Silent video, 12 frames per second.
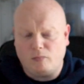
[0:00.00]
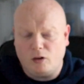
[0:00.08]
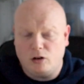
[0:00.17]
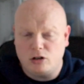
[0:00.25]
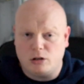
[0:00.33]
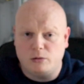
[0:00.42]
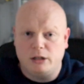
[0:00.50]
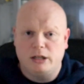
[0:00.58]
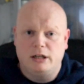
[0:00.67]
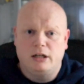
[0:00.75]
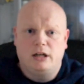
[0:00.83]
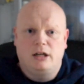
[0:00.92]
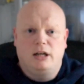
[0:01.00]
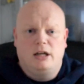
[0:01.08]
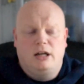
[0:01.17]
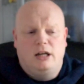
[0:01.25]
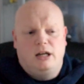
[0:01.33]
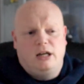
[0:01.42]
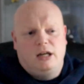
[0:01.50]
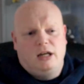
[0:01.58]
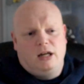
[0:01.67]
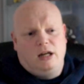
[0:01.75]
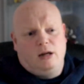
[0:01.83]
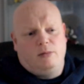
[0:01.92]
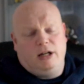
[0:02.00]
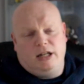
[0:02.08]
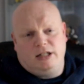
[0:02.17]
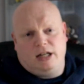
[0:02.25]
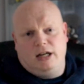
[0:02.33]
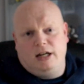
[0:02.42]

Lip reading: So please,